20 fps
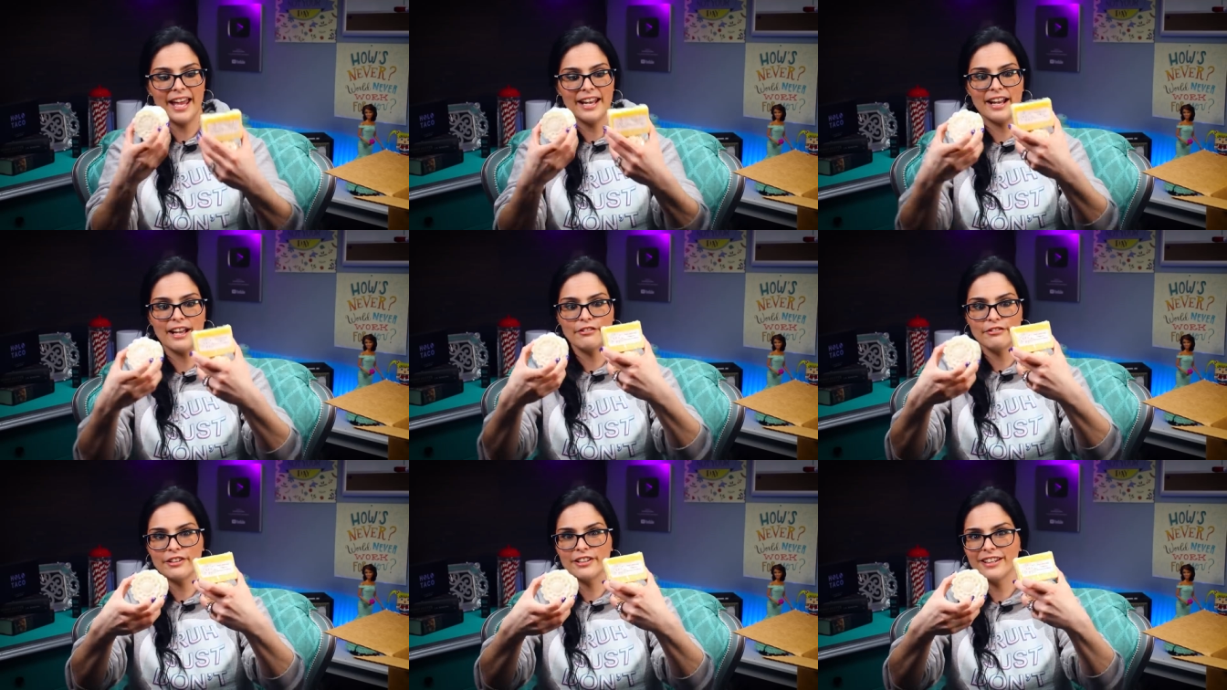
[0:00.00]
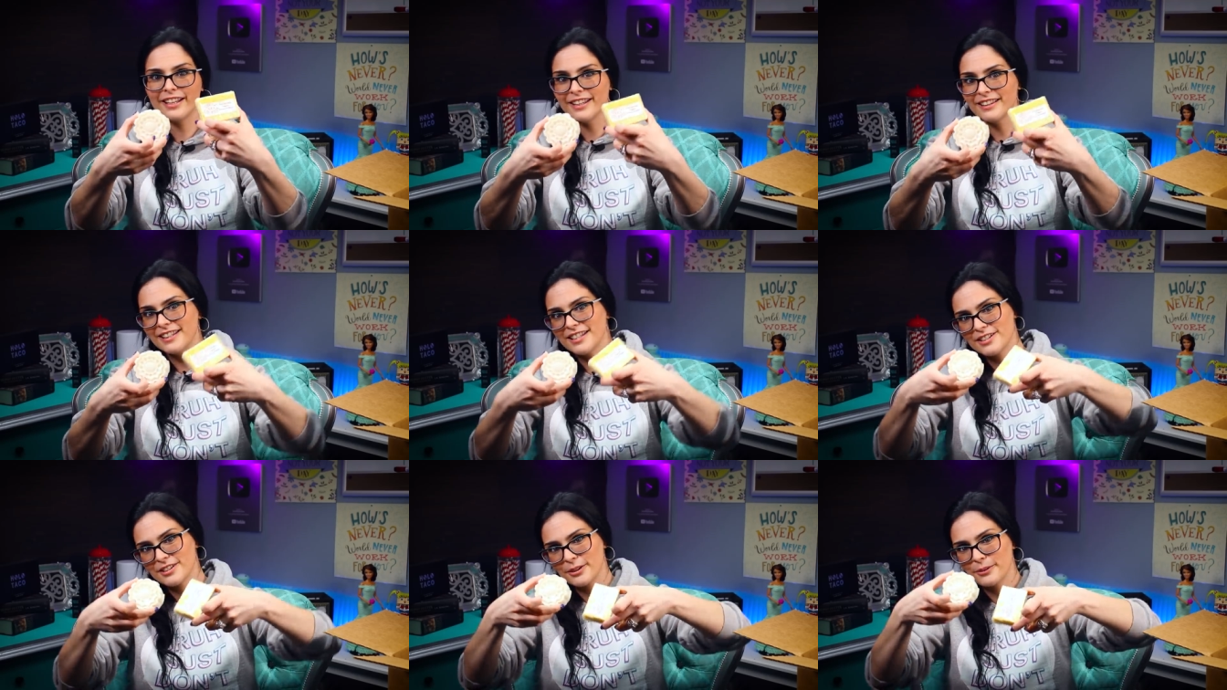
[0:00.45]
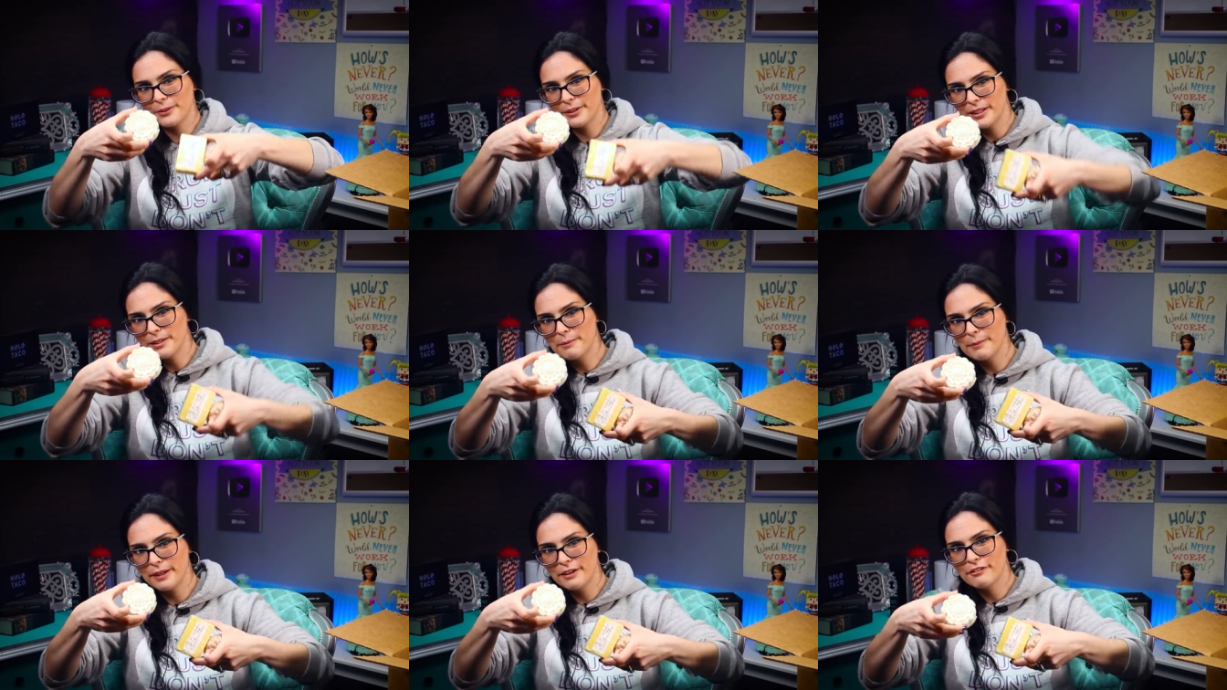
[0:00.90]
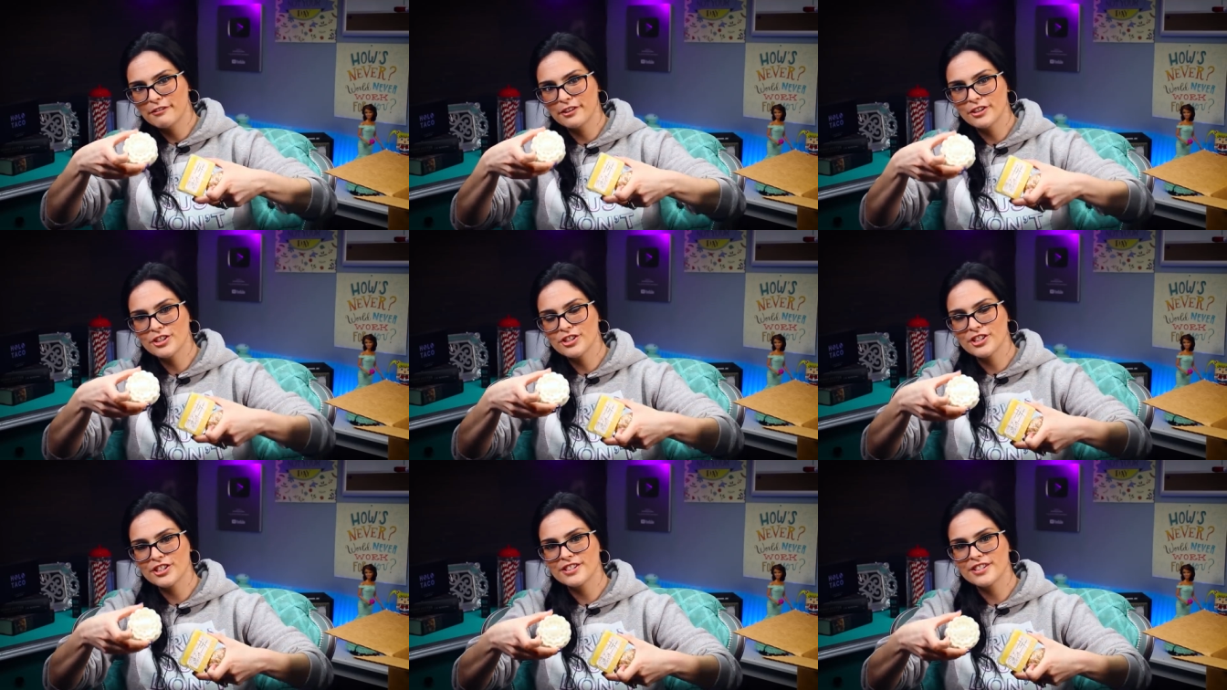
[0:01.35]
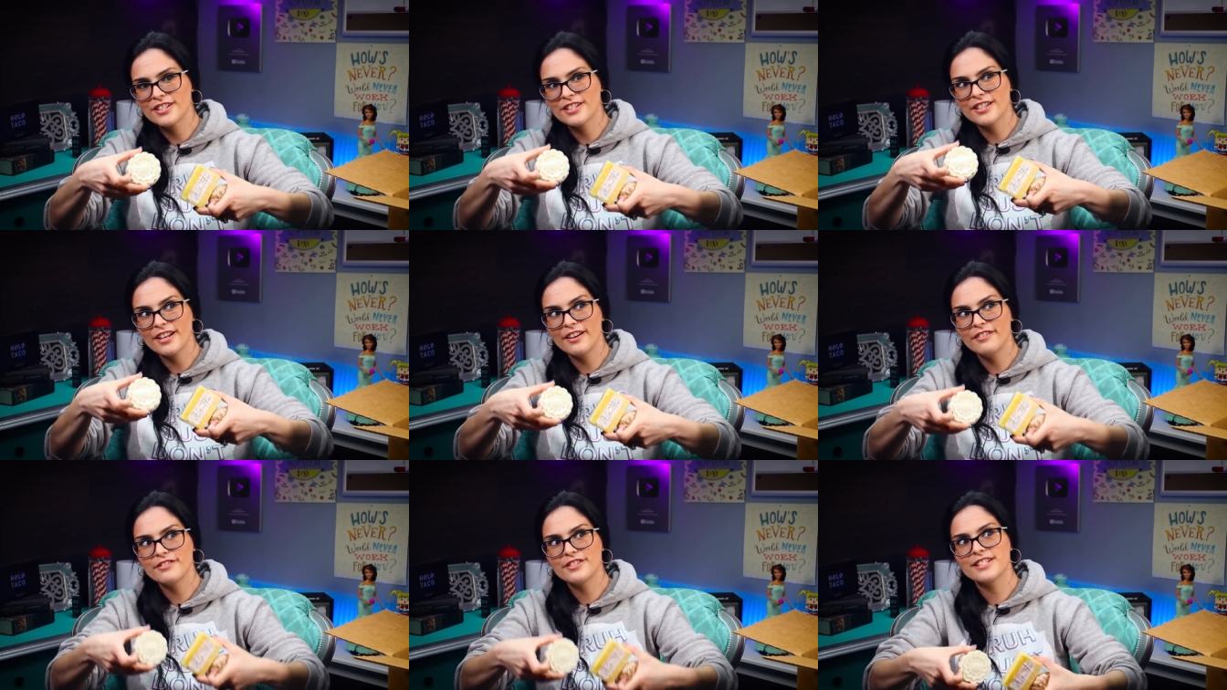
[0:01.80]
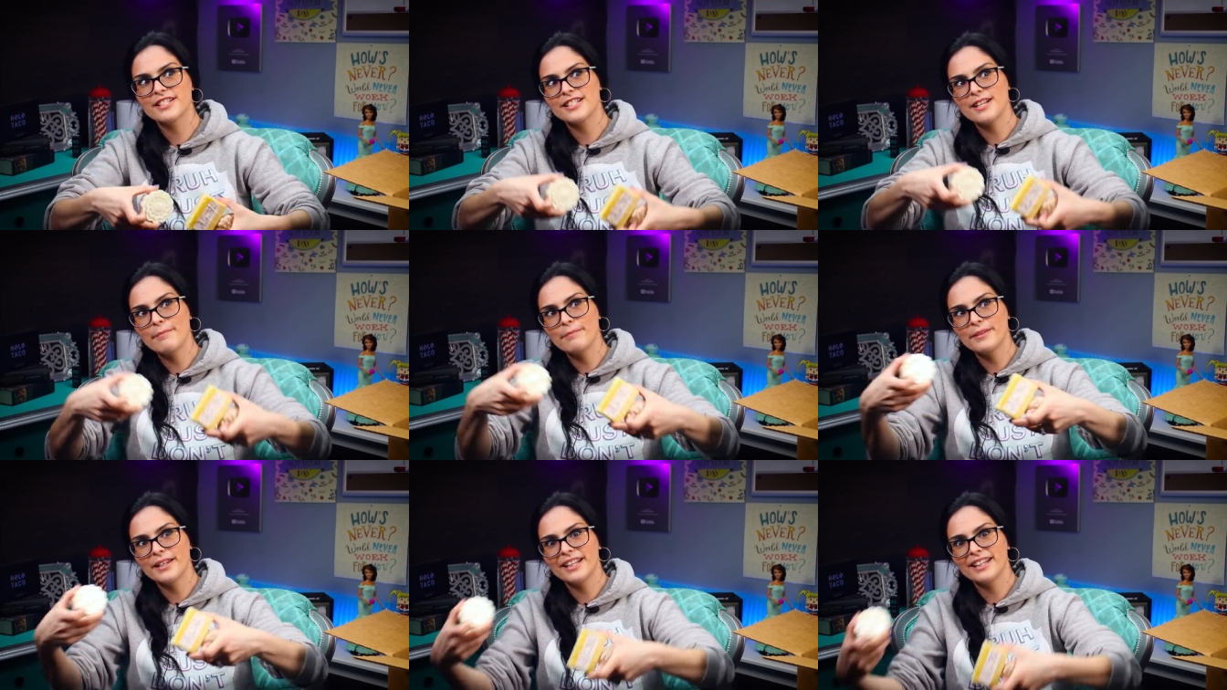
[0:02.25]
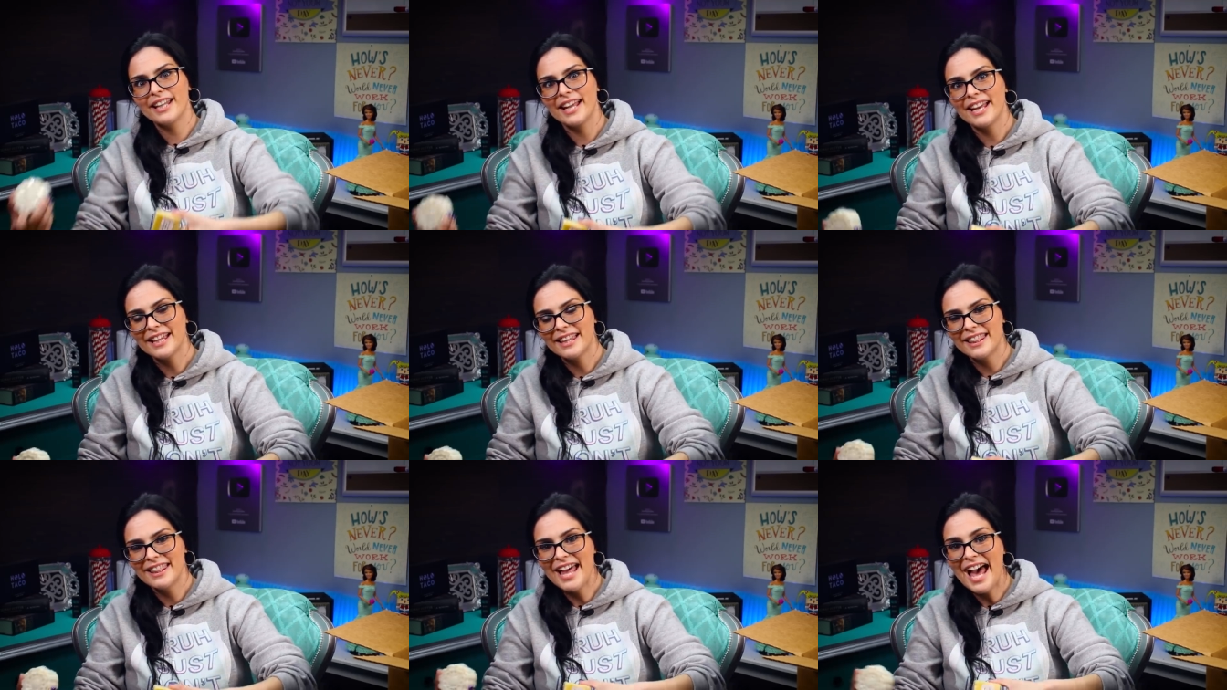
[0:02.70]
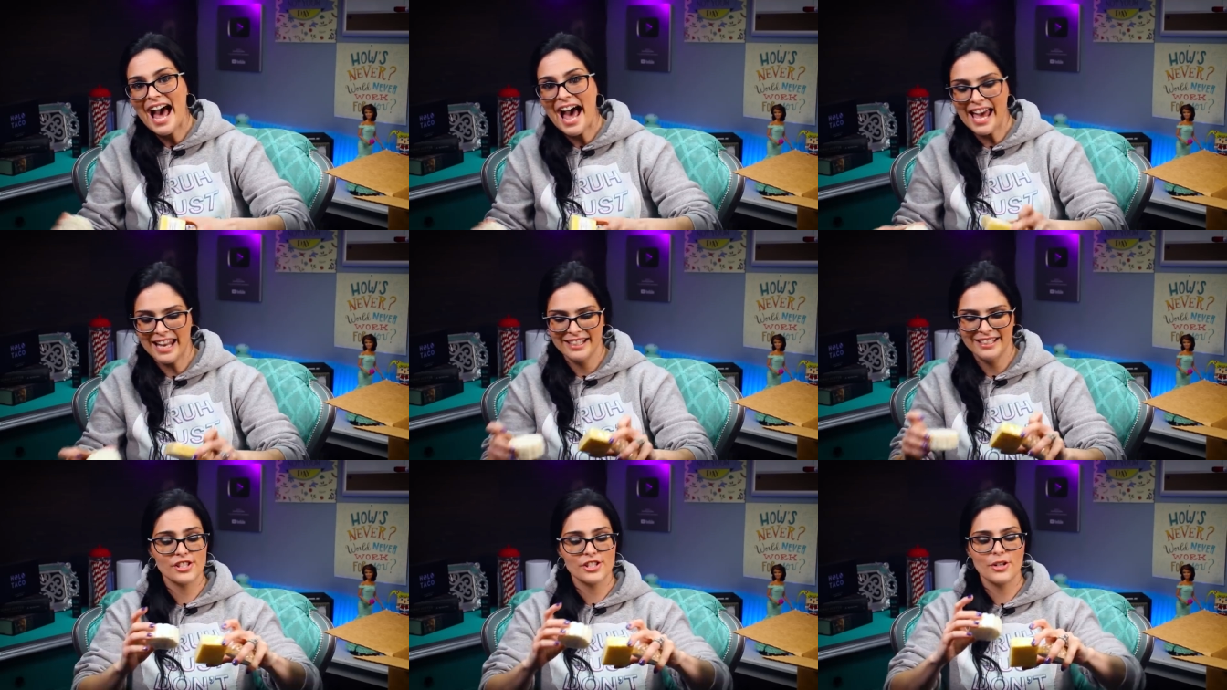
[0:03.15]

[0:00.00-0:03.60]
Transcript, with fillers: And I feel like these are really big versions of something like that.